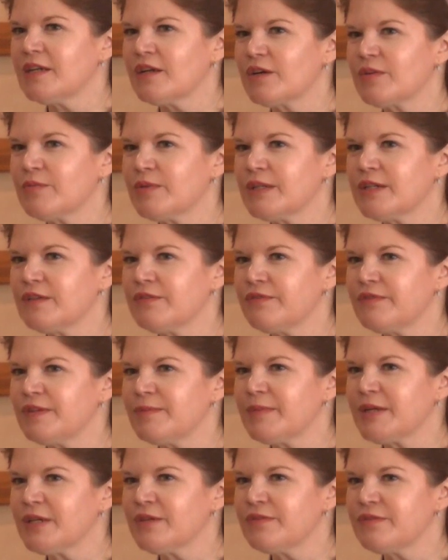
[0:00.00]
in our one
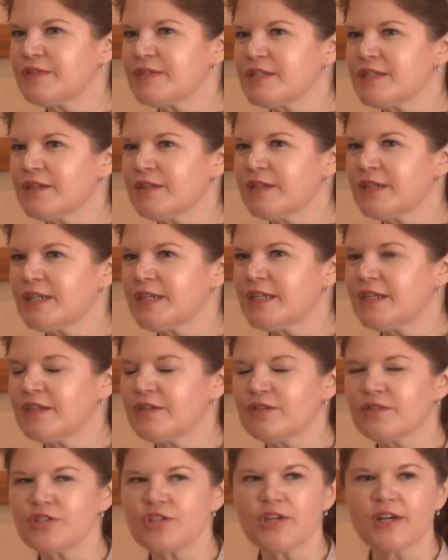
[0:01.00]
female facility
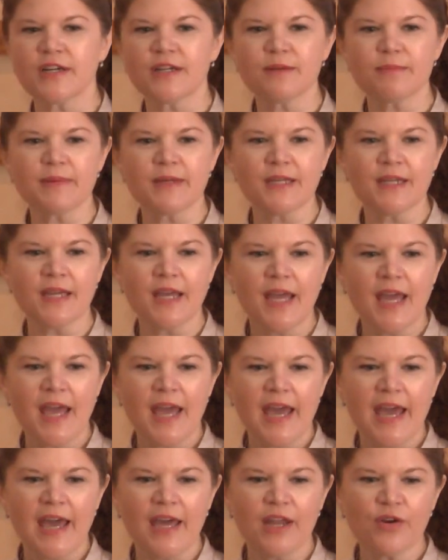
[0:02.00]
here in Shakopee.
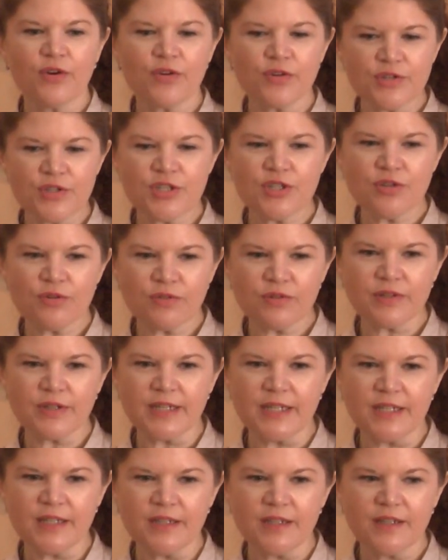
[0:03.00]
And her
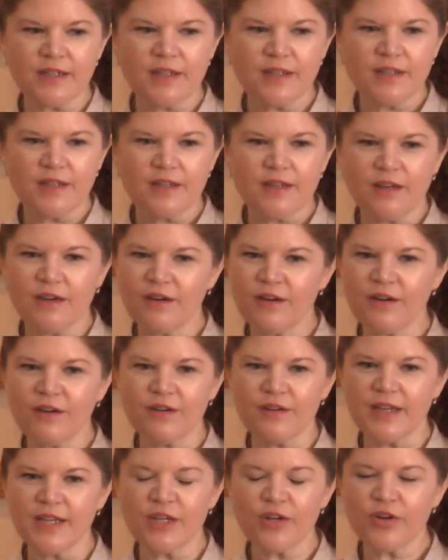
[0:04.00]
story,
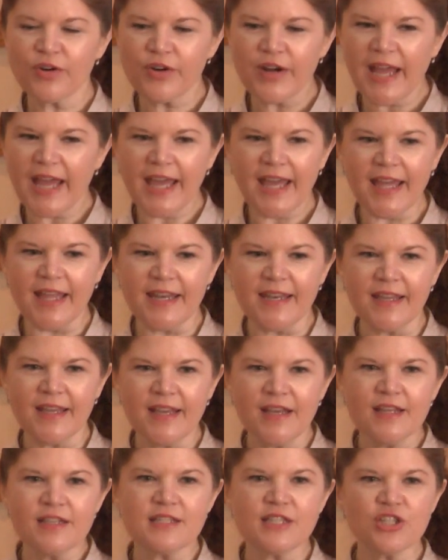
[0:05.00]
oh, in her
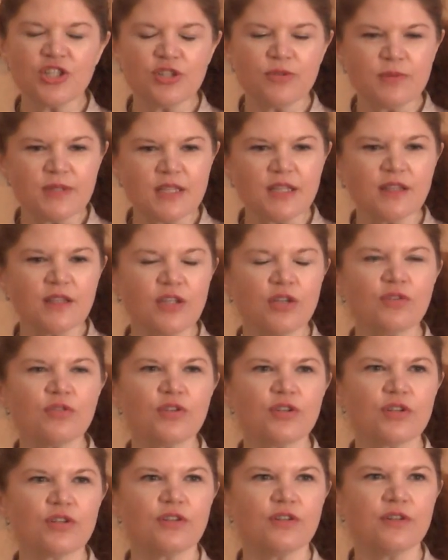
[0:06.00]
head, since she was a
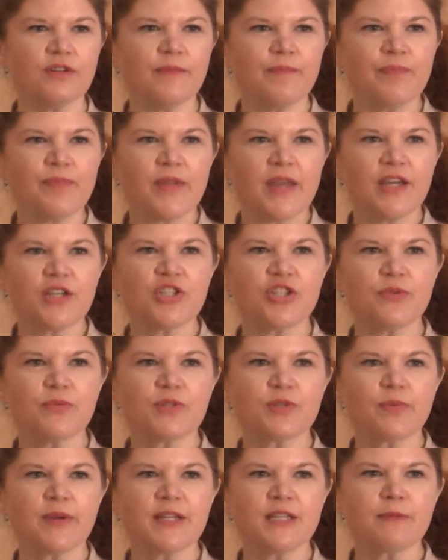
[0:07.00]
little girl and she
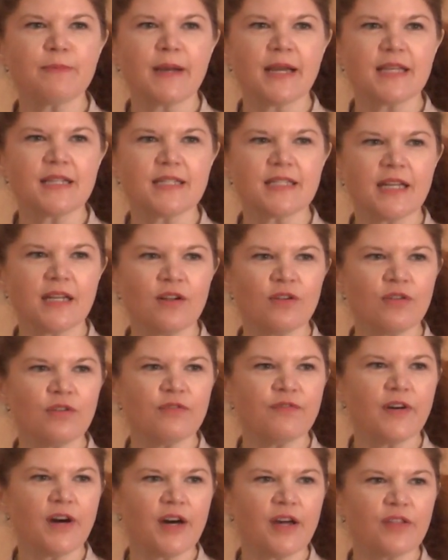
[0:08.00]
was raised by a
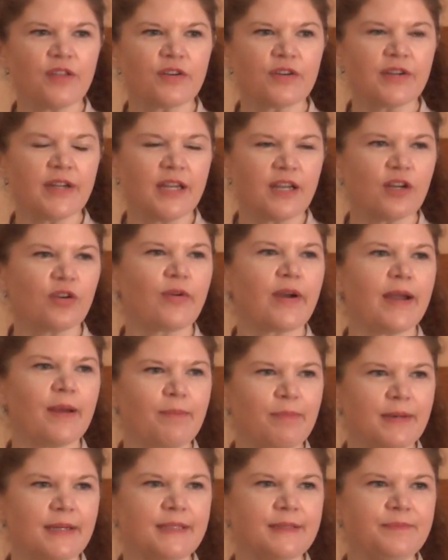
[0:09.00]
single father and a
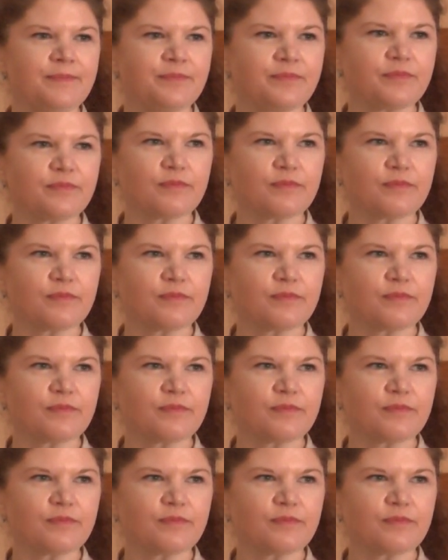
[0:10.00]
grandpa,